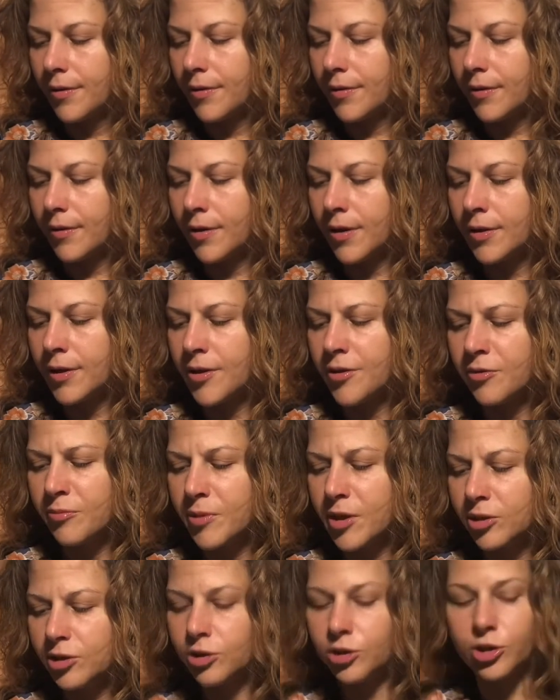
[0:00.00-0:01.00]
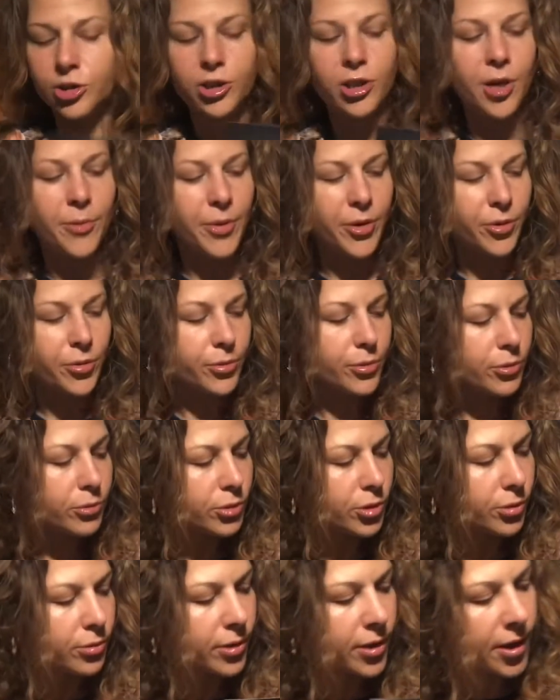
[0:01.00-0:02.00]
Another message is coming through
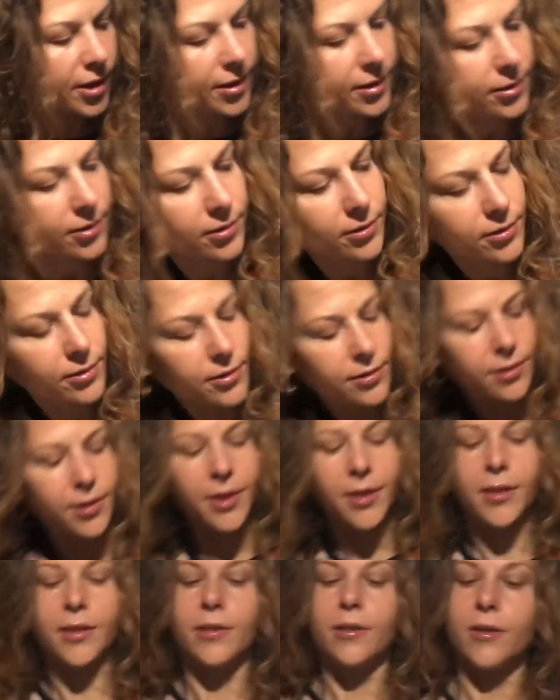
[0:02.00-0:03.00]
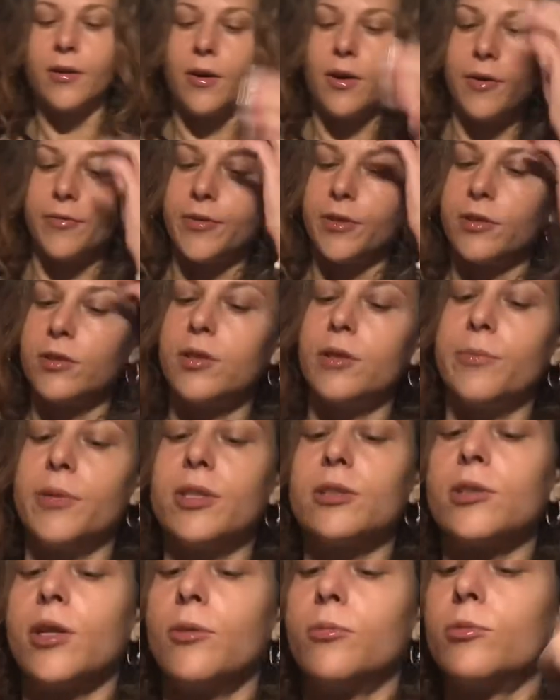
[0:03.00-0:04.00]
too, guys. And obviously my
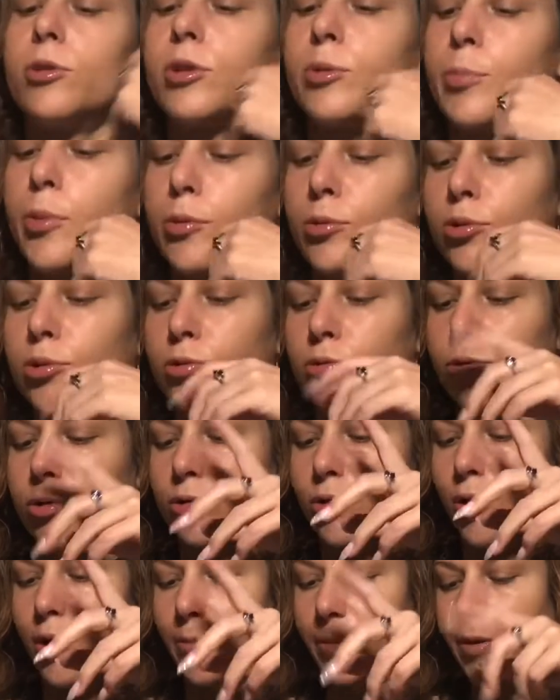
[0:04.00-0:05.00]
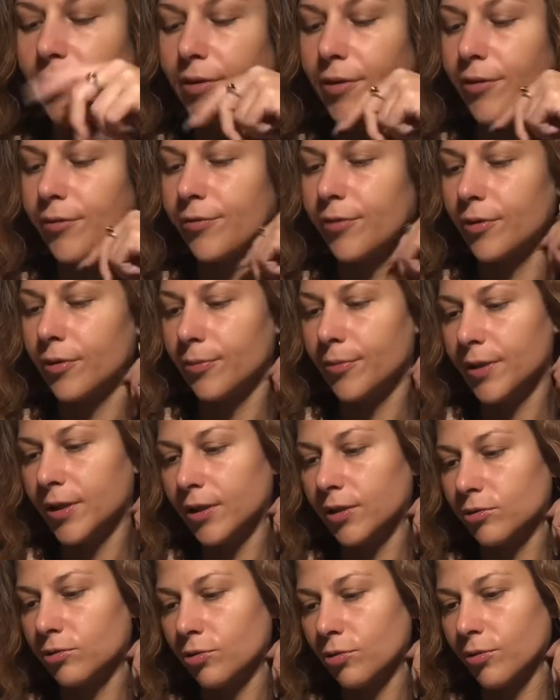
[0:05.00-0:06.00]
son was supposed to stop me there for a
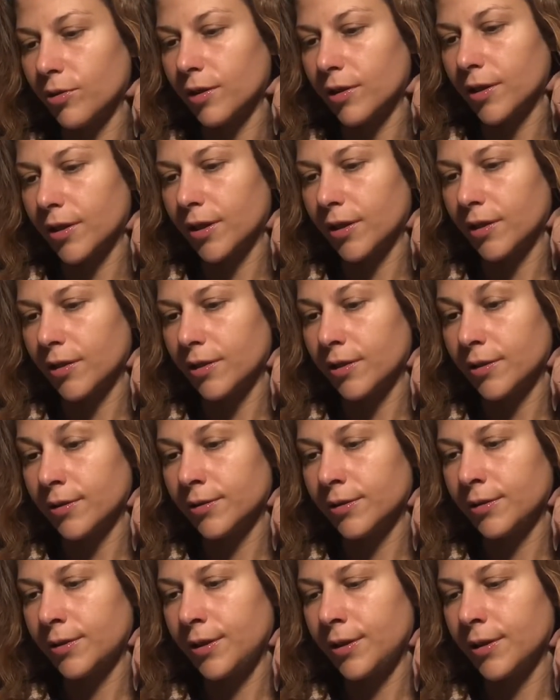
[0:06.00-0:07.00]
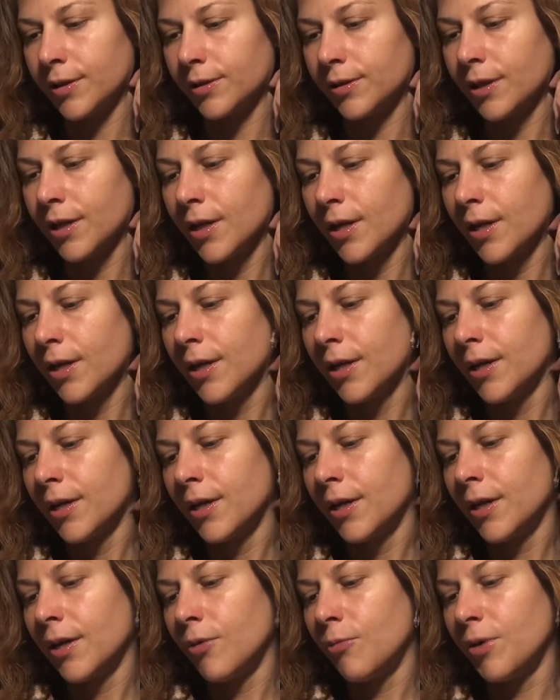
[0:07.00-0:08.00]
minute so that I could see it.
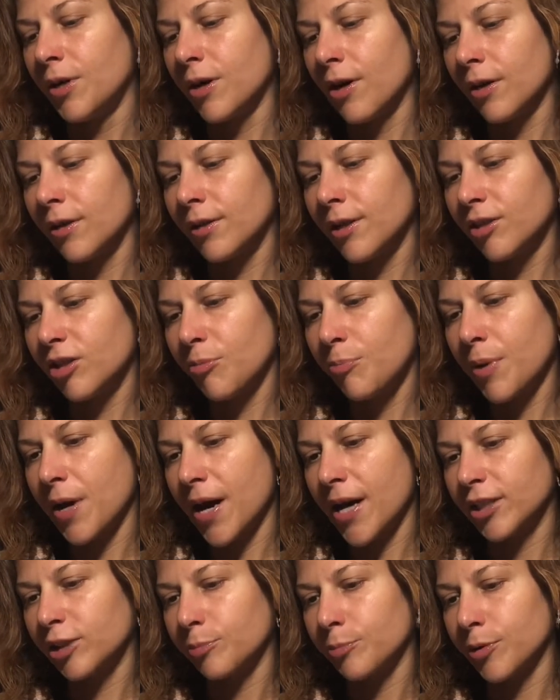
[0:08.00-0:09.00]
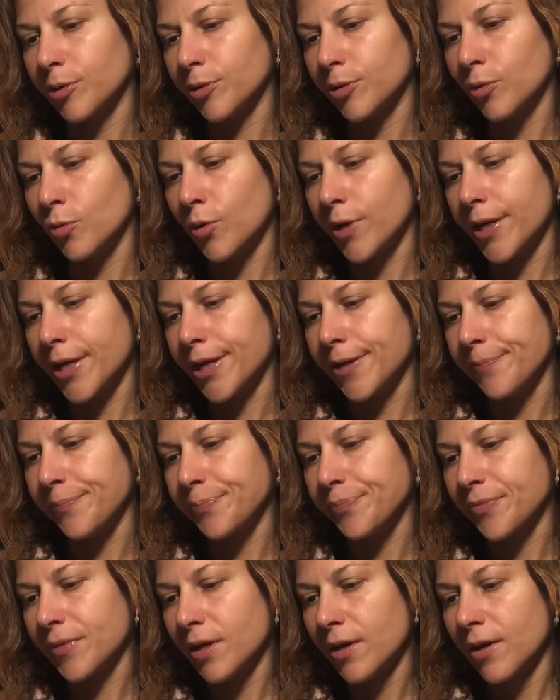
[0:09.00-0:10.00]
We got to let the past burn away
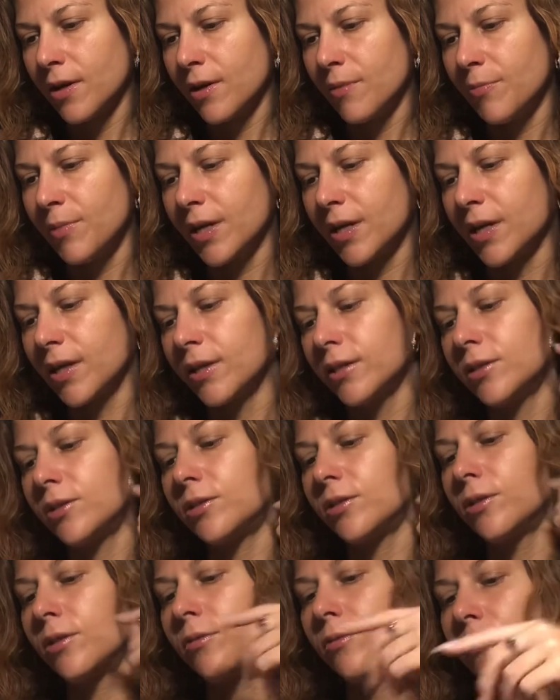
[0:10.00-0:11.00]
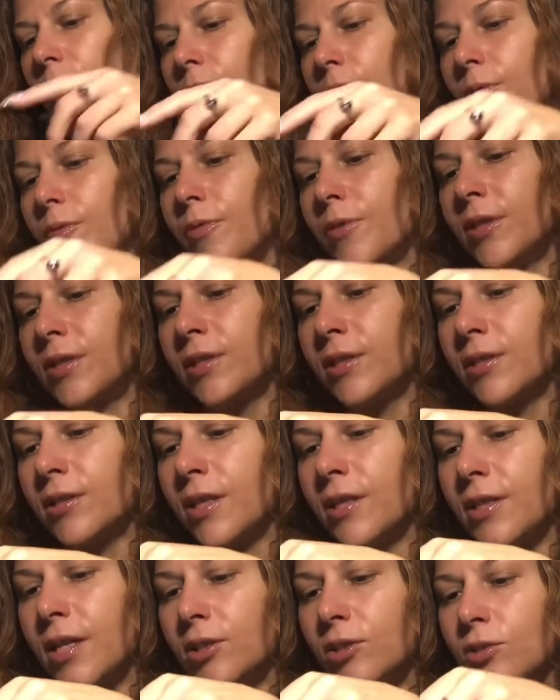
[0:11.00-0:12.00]
because this is
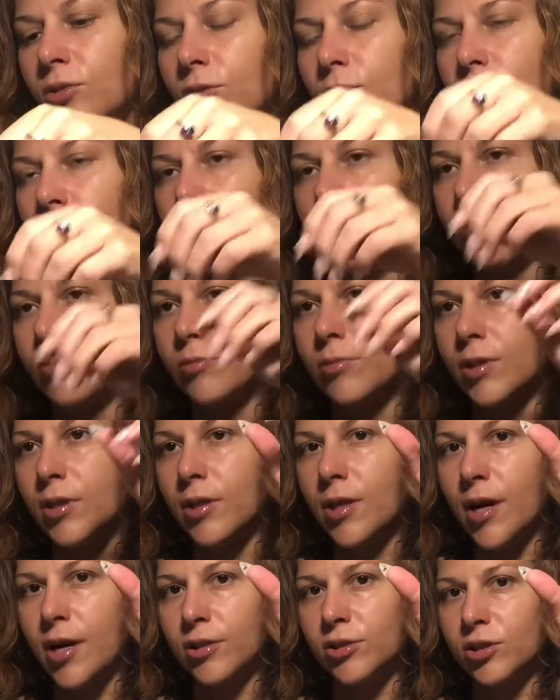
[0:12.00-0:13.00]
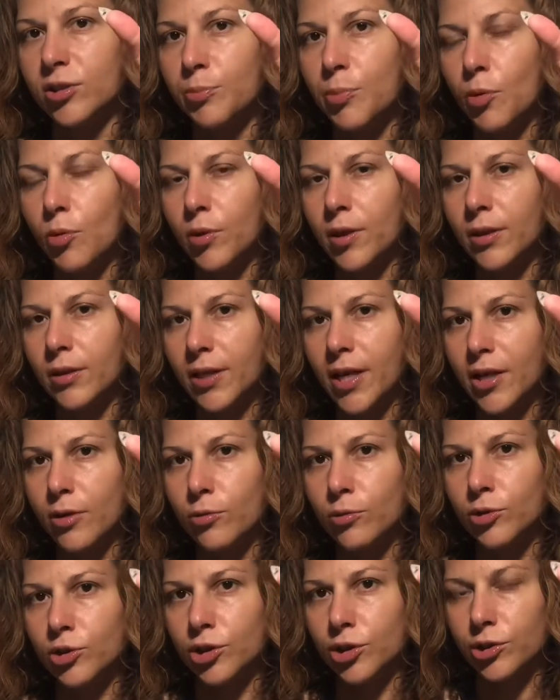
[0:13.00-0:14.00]
connected to the unspoken
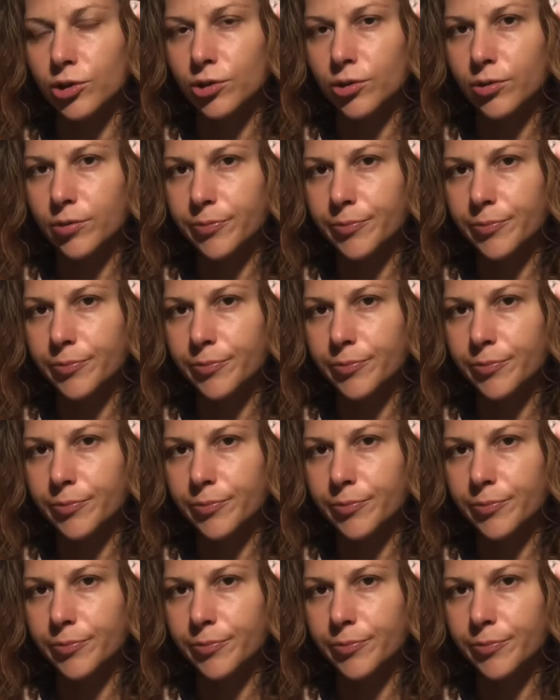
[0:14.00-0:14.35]
languages